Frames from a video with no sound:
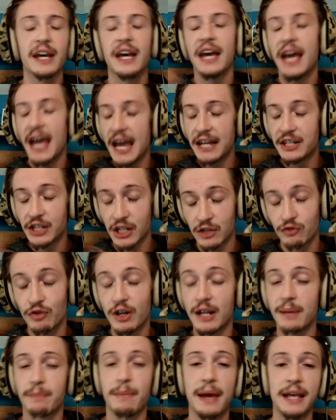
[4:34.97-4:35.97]
It just really
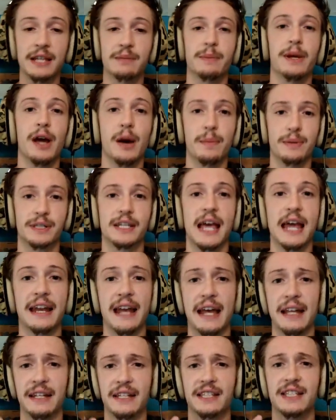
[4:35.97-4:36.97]
makes me upset
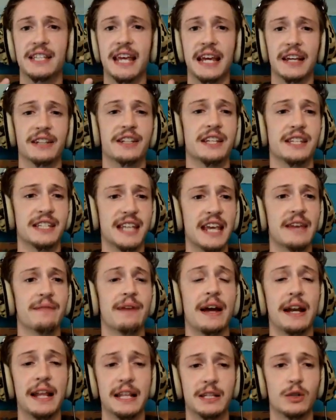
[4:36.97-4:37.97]
and sick to see
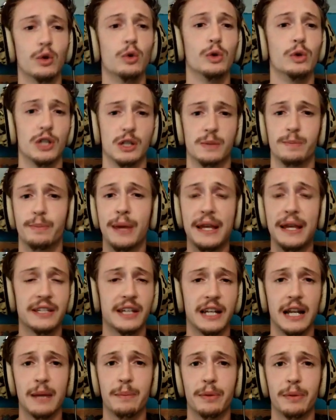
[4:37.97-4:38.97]
that it's all just
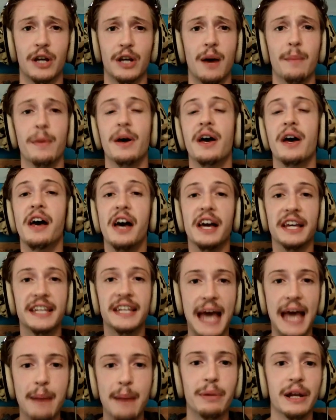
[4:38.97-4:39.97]
basically become a
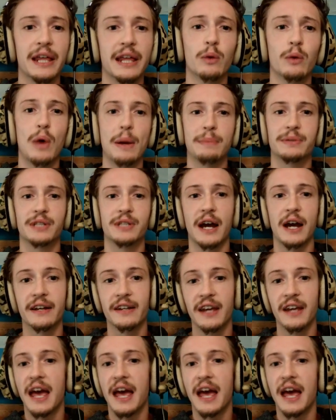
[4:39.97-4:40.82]
gambling website.